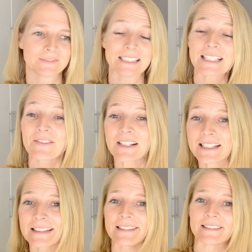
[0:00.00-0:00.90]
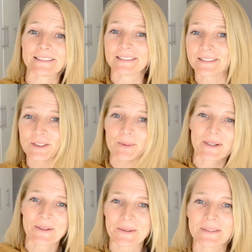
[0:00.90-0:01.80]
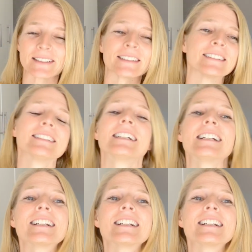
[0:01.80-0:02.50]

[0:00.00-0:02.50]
As I've gotten a little bit older,